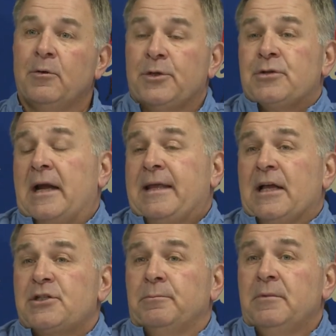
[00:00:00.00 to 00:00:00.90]
We tried to
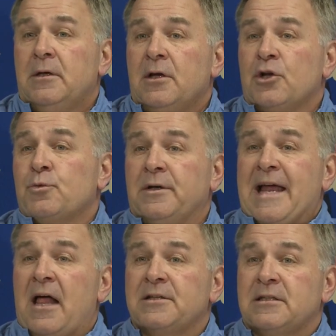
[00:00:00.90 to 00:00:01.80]
catch him because we're in
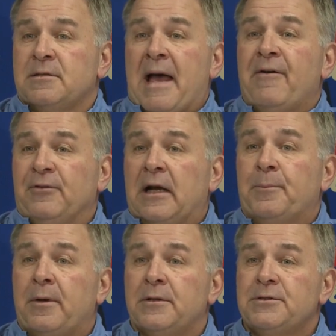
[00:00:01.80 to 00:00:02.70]
Dallas at some
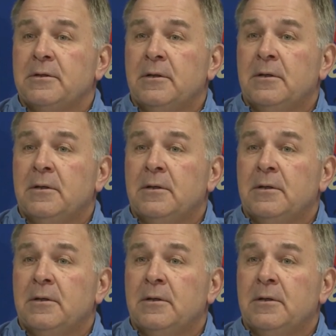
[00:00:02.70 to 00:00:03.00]
athletic periods.